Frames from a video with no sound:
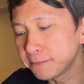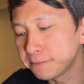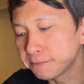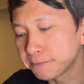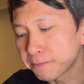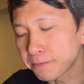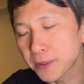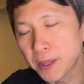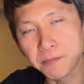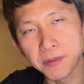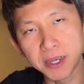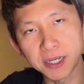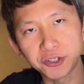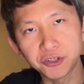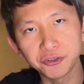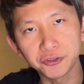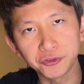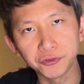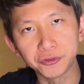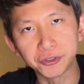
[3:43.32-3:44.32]
Make sure to
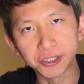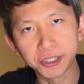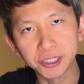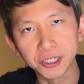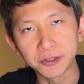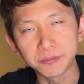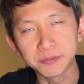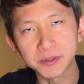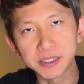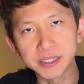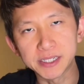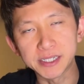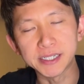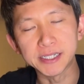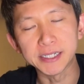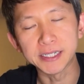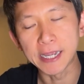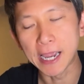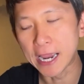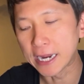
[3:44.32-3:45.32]
slurp the tea.
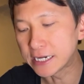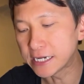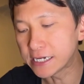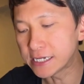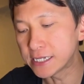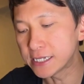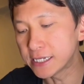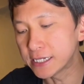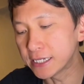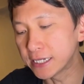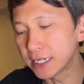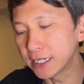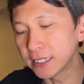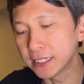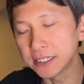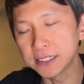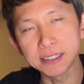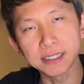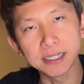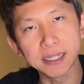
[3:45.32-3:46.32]
Any tea that is
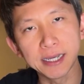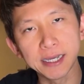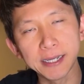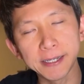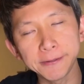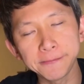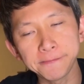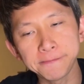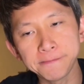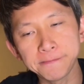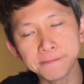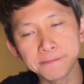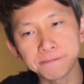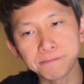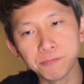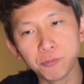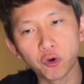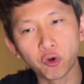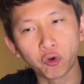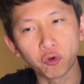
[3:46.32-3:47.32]
like more
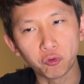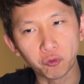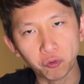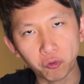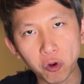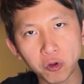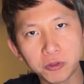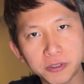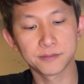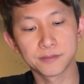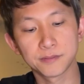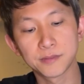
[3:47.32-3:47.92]
roasted.